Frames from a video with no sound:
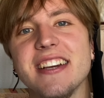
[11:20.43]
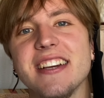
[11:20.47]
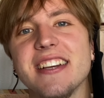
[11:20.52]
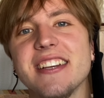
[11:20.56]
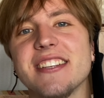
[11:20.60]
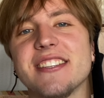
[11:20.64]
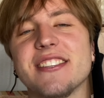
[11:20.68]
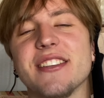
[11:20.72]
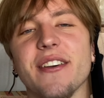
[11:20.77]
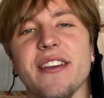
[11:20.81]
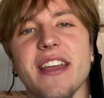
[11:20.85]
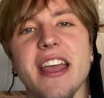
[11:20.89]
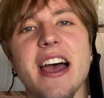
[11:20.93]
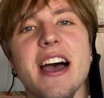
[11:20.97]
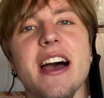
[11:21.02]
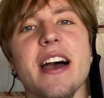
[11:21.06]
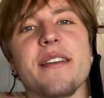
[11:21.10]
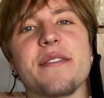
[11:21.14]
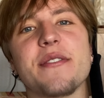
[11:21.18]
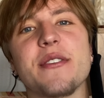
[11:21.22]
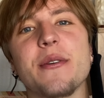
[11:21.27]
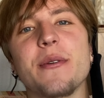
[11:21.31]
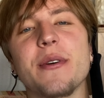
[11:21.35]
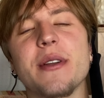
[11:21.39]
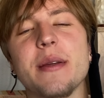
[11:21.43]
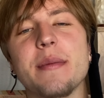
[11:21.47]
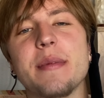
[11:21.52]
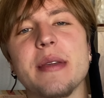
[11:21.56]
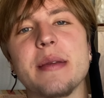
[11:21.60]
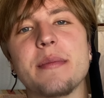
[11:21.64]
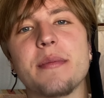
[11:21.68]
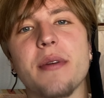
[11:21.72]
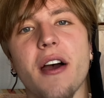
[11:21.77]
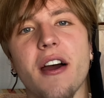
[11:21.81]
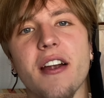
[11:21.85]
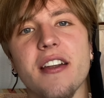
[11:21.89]
So yeah, if you want to
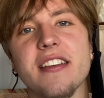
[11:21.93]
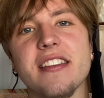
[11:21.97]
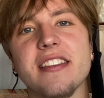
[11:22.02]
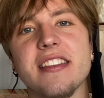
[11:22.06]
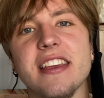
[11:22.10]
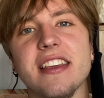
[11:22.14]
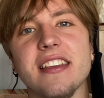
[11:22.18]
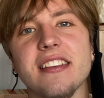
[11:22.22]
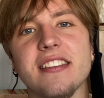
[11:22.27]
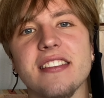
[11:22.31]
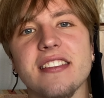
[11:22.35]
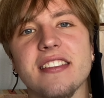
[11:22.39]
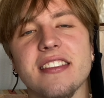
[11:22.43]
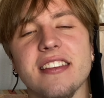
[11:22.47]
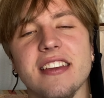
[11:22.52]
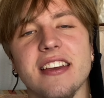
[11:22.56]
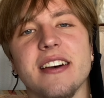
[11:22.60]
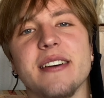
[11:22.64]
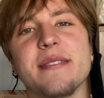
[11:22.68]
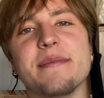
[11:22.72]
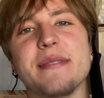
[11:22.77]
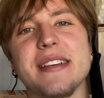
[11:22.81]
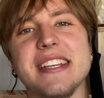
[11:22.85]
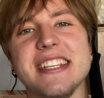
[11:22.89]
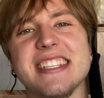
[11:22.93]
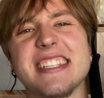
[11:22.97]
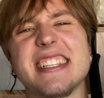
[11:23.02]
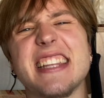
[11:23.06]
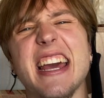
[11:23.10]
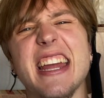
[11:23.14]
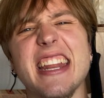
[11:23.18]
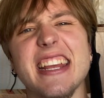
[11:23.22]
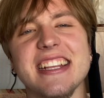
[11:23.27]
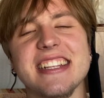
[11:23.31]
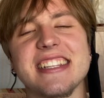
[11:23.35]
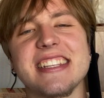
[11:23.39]
be part of this
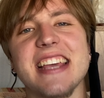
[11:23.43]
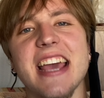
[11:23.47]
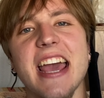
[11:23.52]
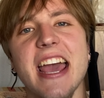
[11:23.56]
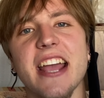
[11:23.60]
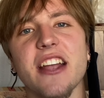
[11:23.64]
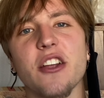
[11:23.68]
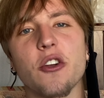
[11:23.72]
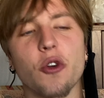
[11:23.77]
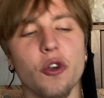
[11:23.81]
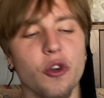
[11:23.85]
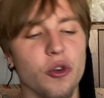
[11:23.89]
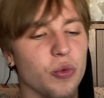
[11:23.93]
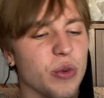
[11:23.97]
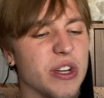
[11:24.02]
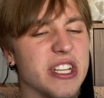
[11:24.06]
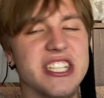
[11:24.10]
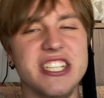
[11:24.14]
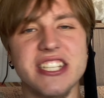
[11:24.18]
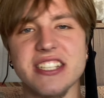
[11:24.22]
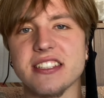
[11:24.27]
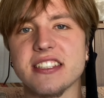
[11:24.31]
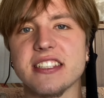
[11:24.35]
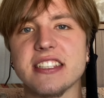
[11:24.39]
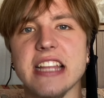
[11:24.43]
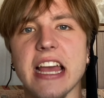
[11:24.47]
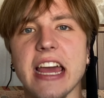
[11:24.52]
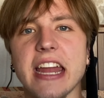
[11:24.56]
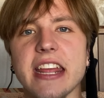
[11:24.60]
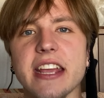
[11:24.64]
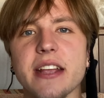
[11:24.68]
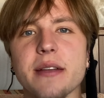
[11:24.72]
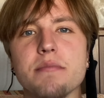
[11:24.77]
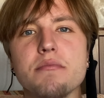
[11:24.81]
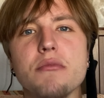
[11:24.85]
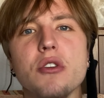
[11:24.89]
aesthetic tech or rich
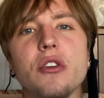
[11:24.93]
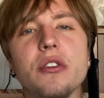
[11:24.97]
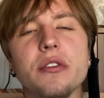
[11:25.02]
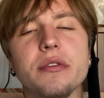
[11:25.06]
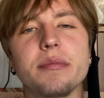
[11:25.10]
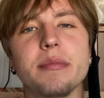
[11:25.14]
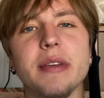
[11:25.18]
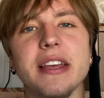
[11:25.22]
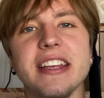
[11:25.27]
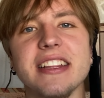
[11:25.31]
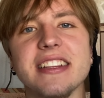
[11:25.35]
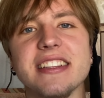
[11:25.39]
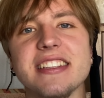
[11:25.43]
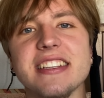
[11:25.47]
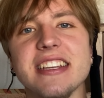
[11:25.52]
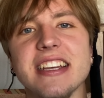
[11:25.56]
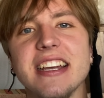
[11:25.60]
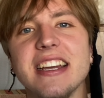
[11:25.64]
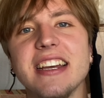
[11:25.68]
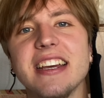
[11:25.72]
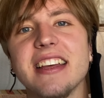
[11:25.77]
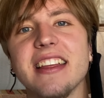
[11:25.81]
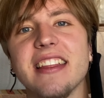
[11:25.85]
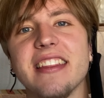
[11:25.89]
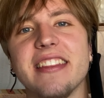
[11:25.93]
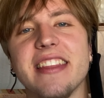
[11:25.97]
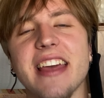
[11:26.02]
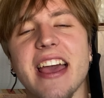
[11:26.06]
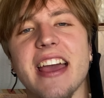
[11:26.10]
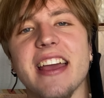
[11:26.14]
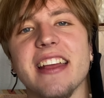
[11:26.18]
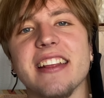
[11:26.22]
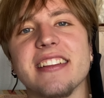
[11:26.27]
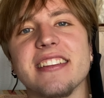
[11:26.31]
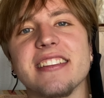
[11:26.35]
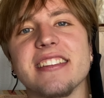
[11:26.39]
aesthetic movement,
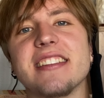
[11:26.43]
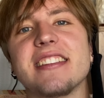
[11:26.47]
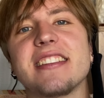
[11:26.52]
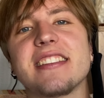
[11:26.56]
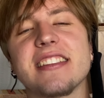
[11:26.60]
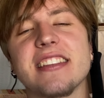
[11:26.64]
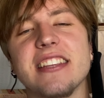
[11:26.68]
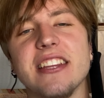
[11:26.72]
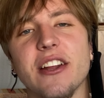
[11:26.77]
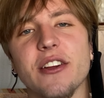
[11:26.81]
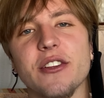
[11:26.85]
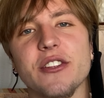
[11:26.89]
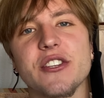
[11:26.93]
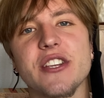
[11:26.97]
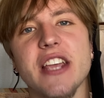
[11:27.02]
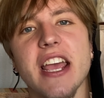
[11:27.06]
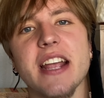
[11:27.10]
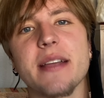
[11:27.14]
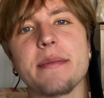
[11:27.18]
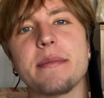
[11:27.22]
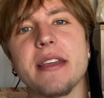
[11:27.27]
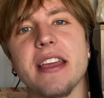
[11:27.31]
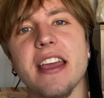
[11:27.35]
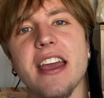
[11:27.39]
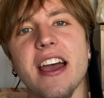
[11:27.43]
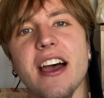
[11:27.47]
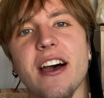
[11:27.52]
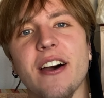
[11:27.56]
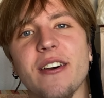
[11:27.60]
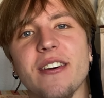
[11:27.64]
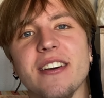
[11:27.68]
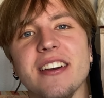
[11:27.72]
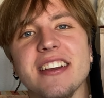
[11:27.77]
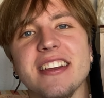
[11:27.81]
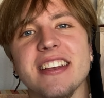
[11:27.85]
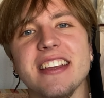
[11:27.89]
then check me
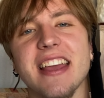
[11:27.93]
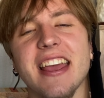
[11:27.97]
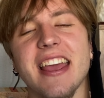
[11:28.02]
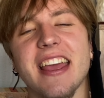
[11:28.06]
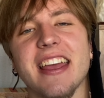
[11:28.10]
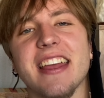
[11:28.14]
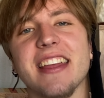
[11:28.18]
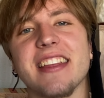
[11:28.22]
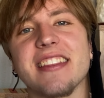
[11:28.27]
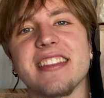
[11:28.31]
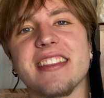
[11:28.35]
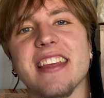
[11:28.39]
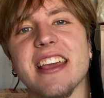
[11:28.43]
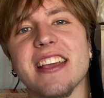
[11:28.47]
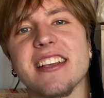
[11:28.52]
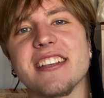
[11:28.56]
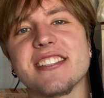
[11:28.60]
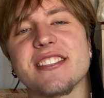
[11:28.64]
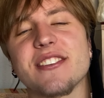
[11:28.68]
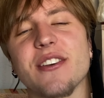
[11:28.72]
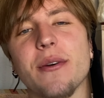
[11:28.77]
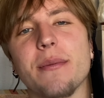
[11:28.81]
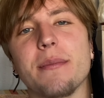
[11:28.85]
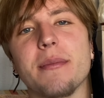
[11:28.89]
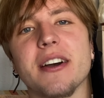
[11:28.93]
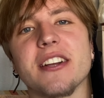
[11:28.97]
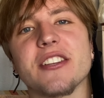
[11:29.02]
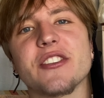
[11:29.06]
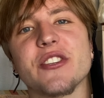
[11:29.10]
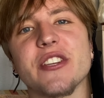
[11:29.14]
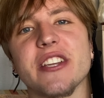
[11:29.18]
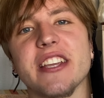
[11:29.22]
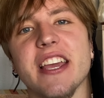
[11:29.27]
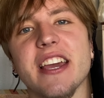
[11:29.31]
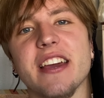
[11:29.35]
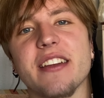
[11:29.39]
out, and thanks so
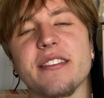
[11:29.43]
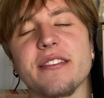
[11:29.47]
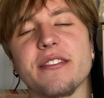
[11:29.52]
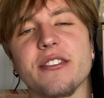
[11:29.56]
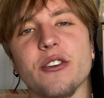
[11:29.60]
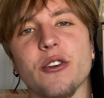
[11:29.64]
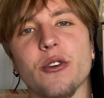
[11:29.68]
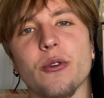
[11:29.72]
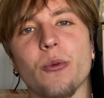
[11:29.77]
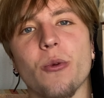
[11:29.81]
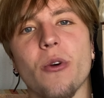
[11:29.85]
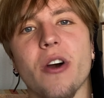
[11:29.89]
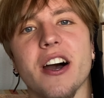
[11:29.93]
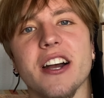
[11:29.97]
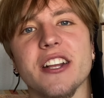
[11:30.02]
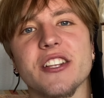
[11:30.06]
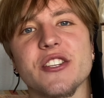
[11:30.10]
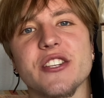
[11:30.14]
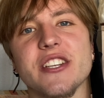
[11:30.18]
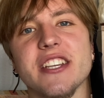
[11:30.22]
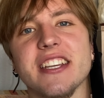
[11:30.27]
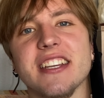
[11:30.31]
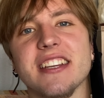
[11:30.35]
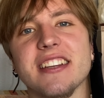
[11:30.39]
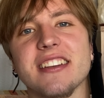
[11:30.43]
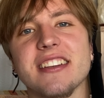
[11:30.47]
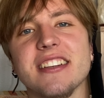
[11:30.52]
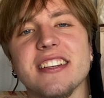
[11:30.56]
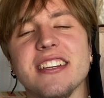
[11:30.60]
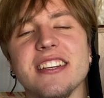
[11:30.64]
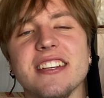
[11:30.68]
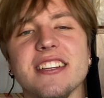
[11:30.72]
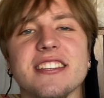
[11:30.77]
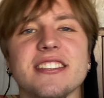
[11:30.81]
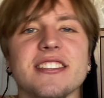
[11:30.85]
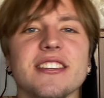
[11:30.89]
much again for watching.
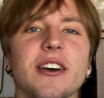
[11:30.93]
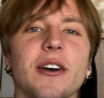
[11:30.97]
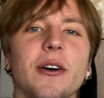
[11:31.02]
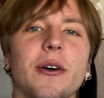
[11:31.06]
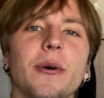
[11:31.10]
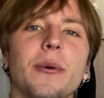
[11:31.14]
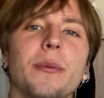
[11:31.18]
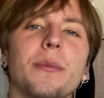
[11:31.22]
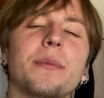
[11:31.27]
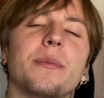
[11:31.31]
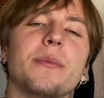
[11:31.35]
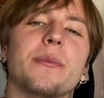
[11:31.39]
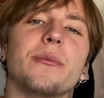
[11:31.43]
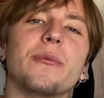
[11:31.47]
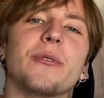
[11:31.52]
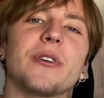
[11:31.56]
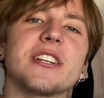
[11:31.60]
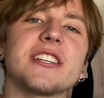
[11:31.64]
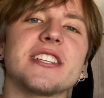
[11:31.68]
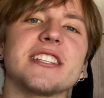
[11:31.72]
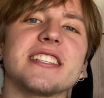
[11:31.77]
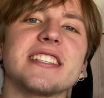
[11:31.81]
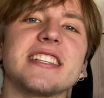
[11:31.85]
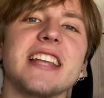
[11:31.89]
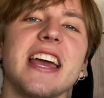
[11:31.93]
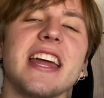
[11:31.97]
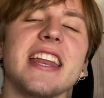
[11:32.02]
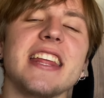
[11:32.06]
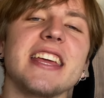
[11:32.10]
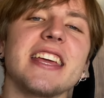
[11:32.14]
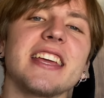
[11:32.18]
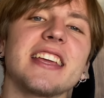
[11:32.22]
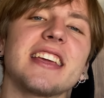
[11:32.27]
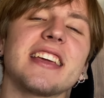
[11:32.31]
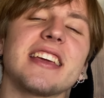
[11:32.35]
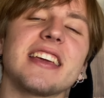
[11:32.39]
So Rich
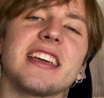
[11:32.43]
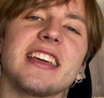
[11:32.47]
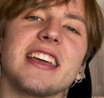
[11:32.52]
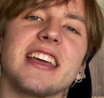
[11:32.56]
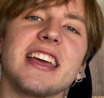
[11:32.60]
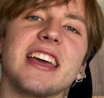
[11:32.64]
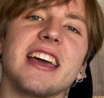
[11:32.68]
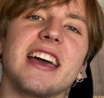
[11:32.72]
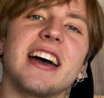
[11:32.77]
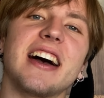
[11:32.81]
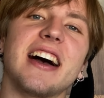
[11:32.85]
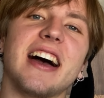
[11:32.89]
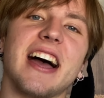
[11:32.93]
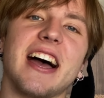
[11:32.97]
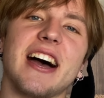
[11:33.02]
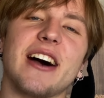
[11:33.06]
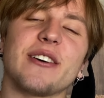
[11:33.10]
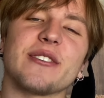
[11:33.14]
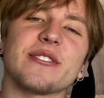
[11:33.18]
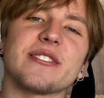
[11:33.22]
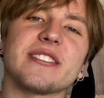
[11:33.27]
Aesthetic out.